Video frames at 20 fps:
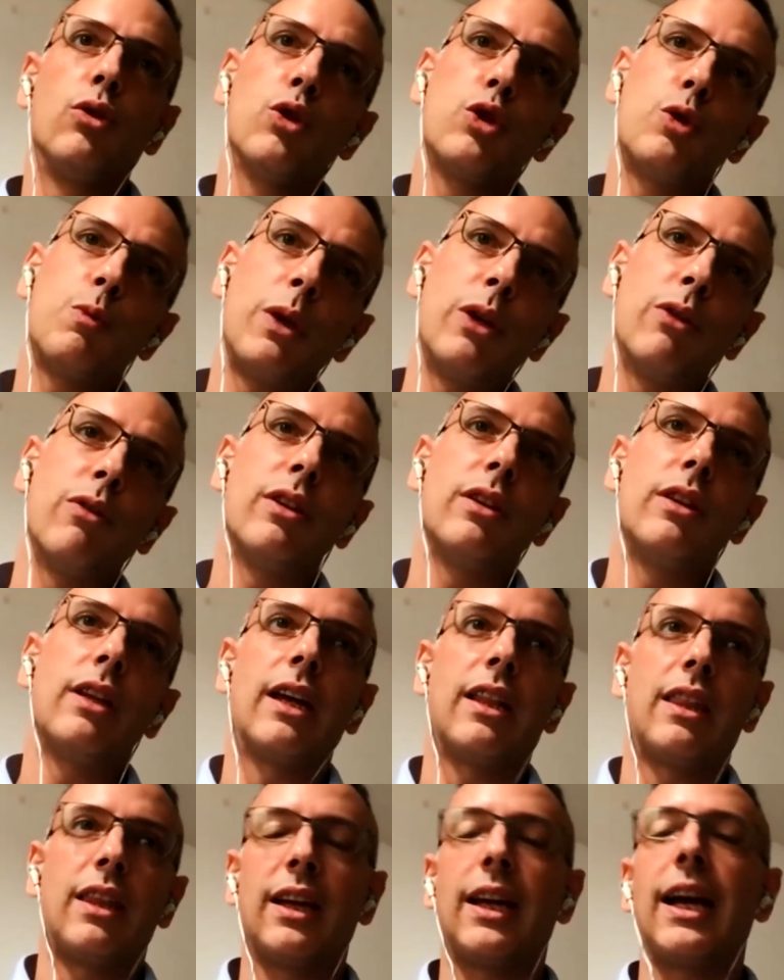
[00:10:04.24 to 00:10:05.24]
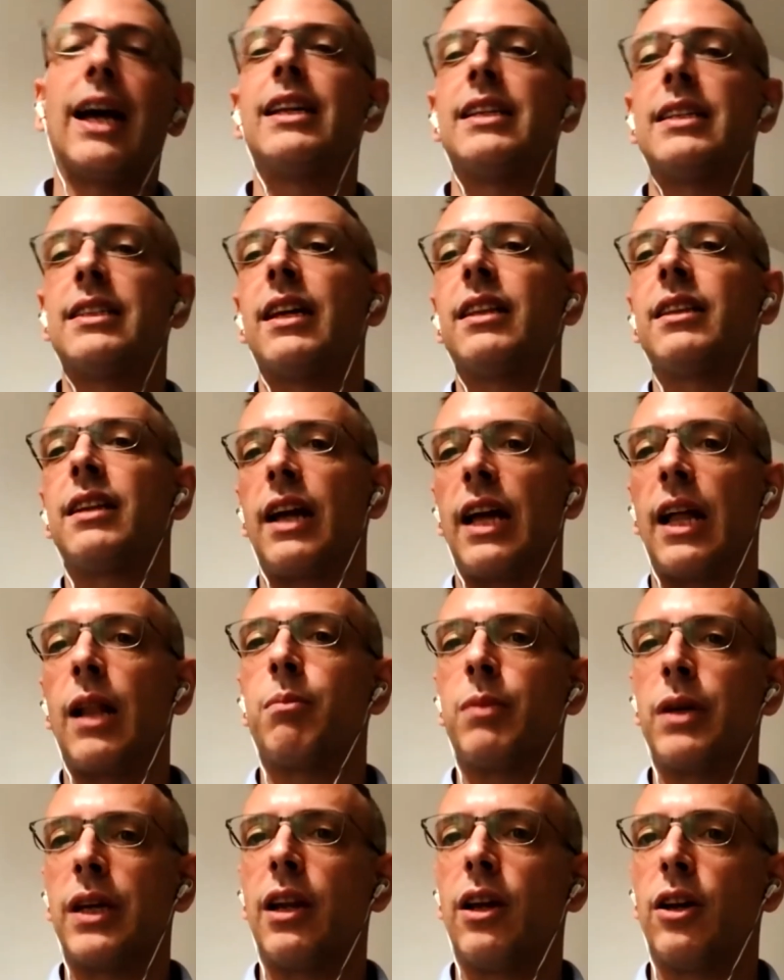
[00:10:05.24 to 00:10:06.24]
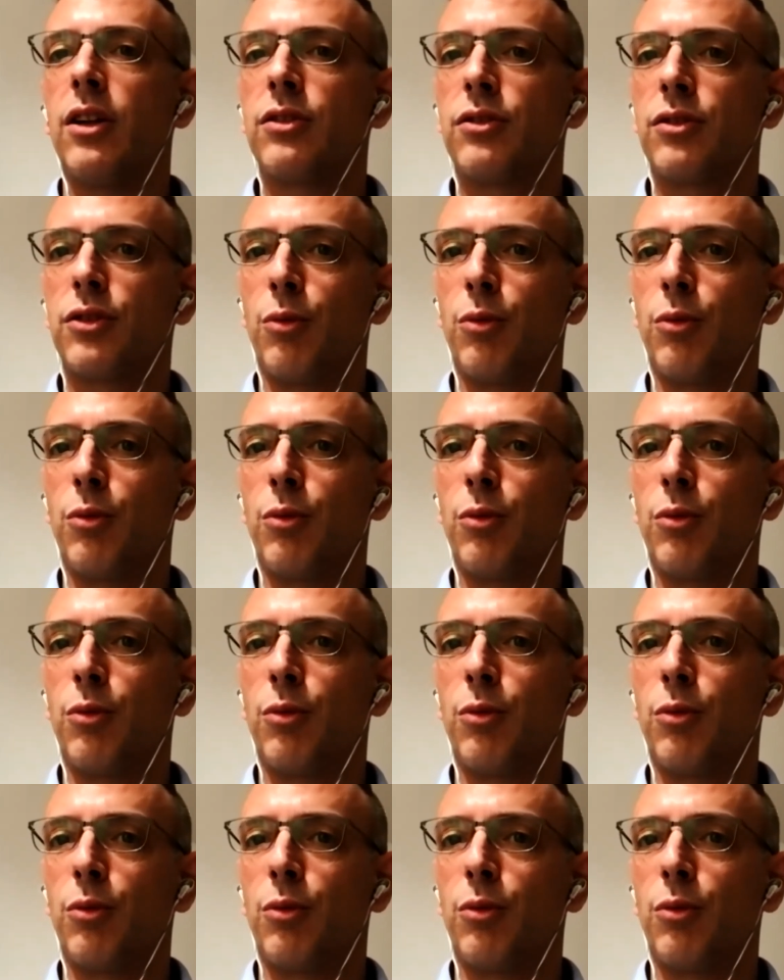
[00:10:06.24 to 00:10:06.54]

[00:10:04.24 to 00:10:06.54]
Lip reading: those periods, I think Alessandra helped me a lot.